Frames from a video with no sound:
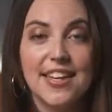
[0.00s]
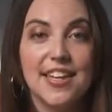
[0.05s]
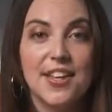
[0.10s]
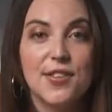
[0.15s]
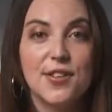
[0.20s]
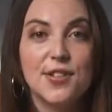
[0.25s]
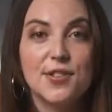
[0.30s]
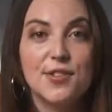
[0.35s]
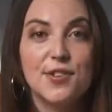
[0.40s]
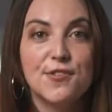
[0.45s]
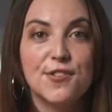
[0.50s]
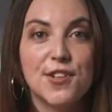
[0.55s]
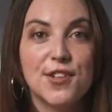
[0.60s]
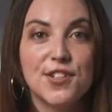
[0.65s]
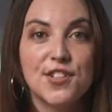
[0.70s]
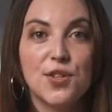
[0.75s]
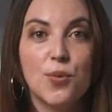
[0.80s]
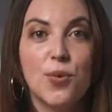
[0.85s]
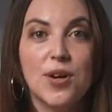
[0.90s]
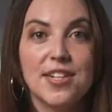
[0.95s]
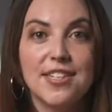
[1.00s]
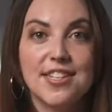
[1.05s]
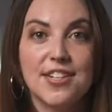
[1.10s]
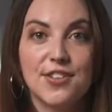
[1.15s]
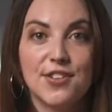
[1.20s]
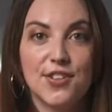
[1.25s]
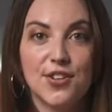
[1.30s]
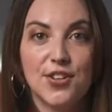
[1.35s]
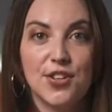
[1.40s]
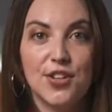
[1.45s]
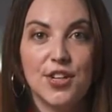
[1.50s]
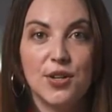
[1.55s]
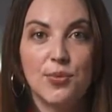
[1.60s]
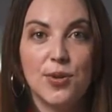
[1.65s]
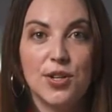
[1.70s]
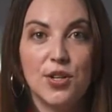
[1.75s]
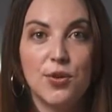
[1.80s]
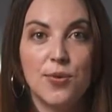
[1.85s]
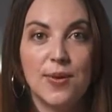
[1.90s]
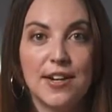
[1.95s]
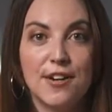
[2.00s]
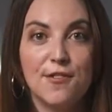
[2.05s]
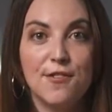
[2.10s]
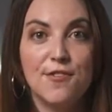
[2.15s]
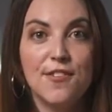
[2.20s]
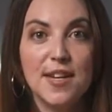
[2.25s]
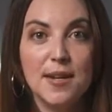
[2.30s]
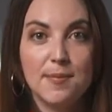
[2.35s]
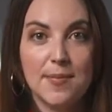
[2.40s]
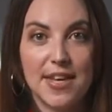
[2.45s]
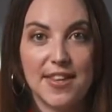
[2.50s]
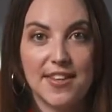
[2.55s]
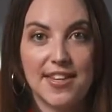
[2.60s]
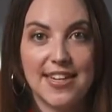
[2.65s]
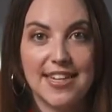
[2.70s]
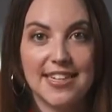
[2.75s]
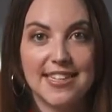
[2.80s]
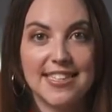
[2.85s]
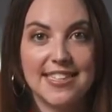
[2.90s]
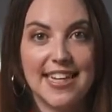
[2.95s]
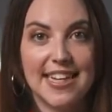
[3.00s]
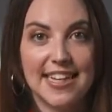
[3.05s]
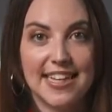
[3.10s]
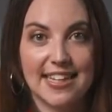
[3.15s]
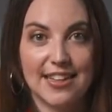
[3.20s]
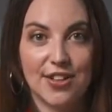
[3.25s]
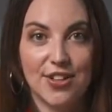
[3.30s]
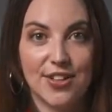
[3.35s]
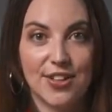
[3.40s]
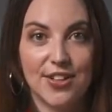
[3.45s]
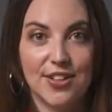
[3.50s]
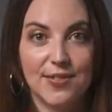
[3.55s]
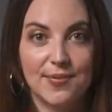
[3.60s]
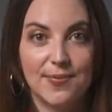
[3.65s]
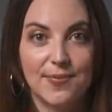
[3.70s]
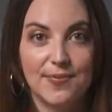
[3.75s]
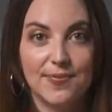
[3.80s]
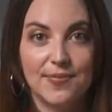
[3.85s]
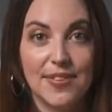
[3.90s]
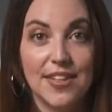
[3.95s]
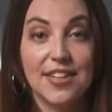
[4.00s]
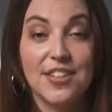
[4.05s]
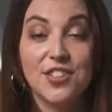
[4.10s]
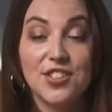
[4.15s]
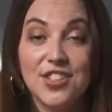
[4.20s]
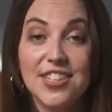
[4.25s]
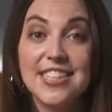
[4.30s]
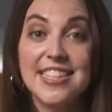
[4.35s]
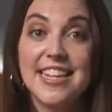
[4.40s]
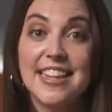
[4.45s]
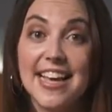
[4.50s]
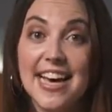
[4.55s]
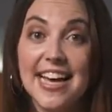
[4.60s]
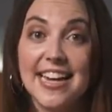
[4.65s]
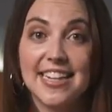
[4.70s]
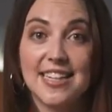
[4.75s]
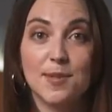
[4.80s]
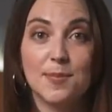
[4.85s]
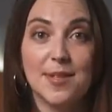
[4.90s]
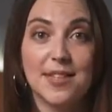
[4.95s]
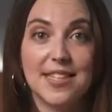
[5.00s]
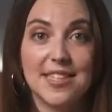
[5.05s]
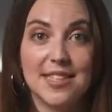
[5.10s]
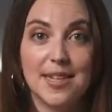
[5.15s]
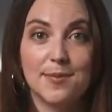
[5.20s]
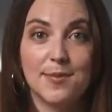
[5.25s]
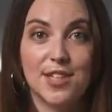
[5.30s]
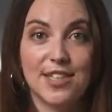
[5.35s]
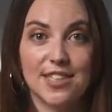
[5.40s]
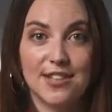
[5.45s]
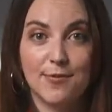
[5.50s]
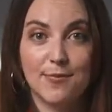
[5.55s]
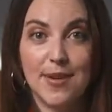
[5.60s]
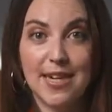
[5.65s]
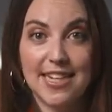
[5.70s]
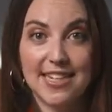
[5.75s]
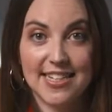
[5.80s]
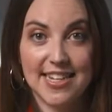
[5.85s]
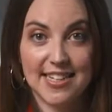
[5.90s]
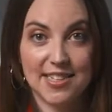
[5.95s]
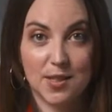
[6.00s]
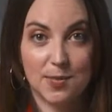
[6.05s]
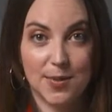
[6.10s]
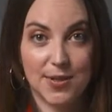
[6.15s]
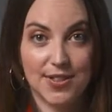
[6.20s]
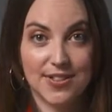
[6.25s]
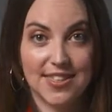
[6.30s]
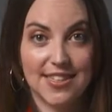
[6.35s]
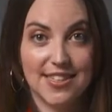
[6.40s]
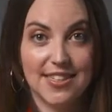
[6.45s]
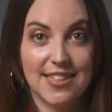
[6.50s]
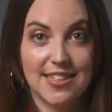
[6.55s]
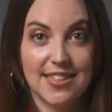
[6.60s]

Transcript: This refers to what is under the hood when you run a fit method in scikit-learn. Just that has been the subject of many textbooks.